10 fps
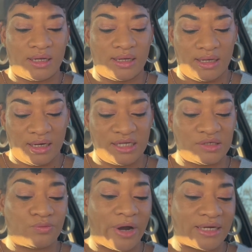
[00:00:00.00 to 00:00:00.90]
it
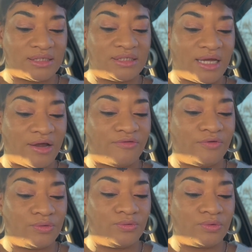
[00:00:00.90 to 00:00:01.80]
isn't right to take
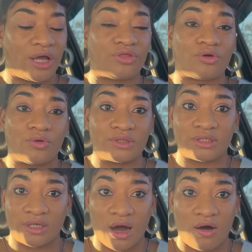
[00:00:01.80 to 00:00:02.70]
food and throw it
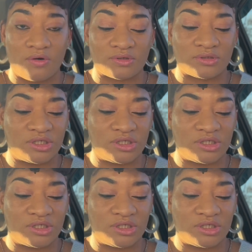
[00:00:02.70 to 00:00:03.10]
to dogs.